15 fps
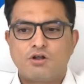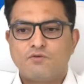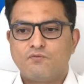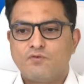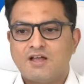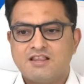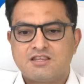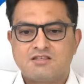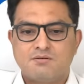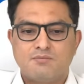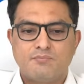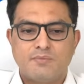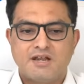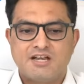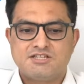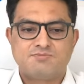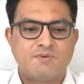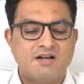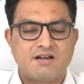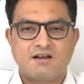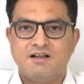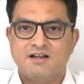of wealth
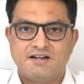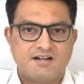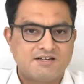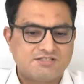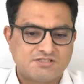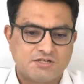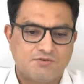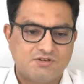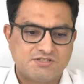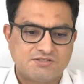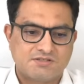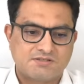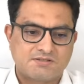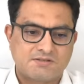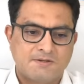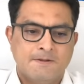management related services.